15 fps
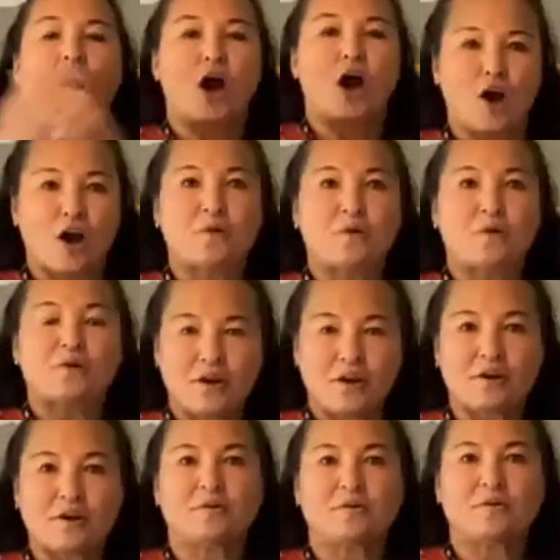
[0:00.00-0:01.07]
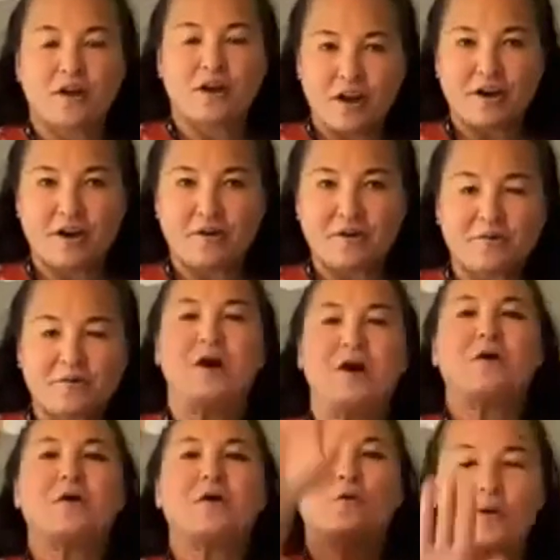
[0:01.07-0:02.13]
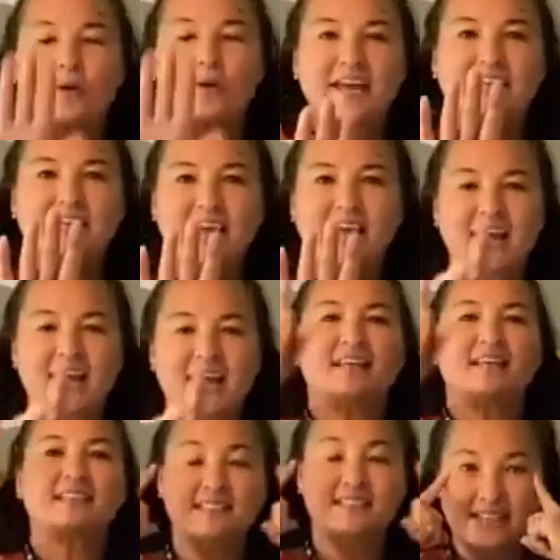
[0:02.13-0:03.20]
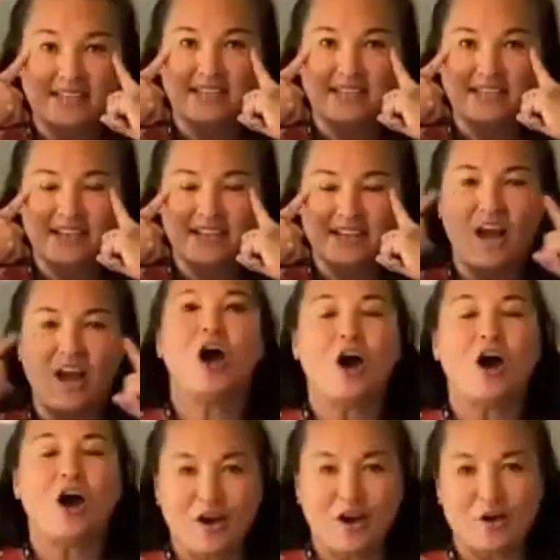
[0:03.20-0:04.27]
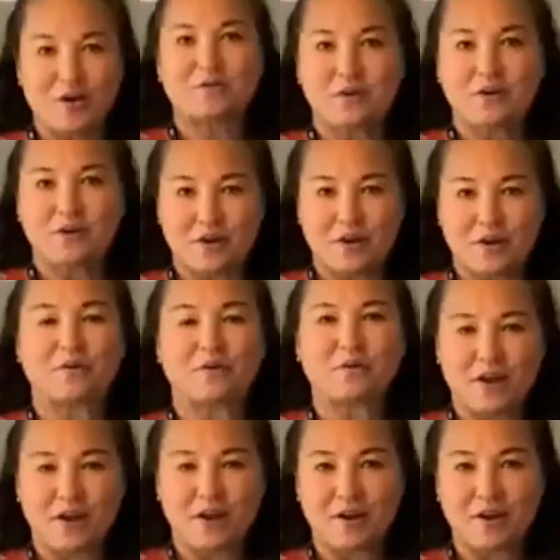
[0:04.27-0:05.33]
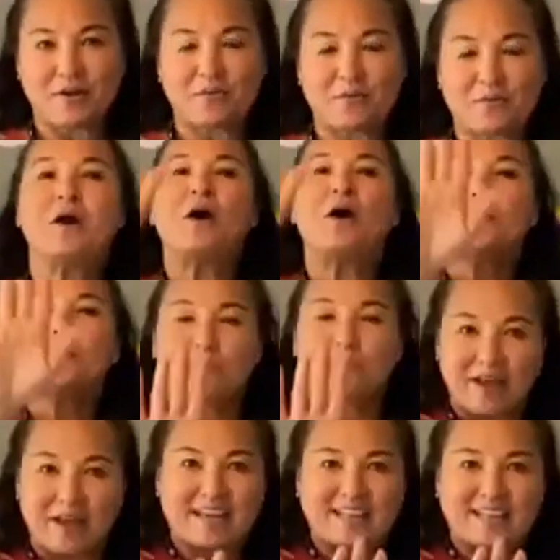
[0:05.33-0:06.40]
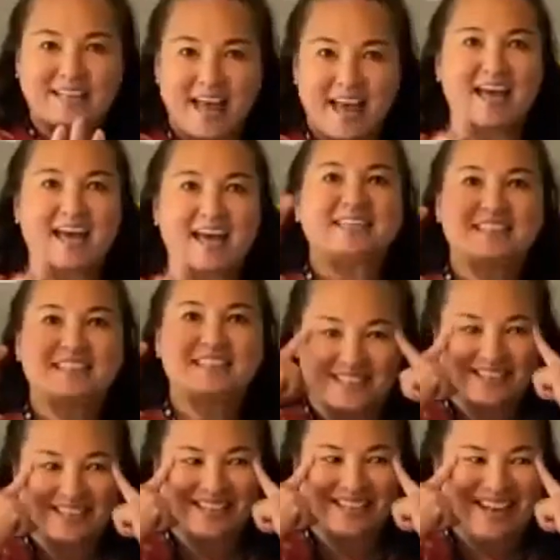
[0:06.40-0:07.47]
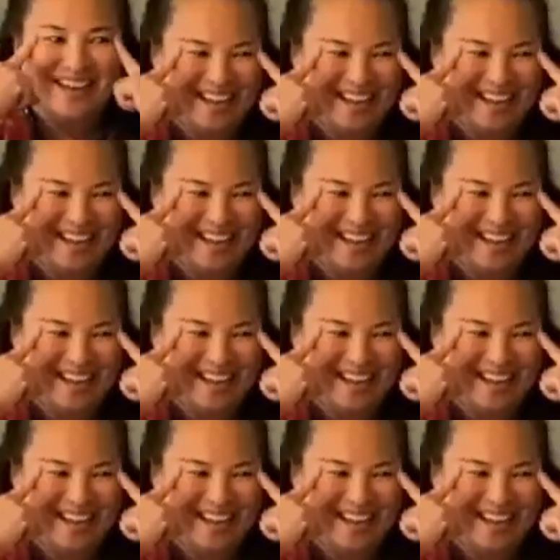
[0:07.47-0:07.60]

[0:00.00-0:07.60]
Oh, oh, oh, wait and see. Oh, oh, oh, wait and see.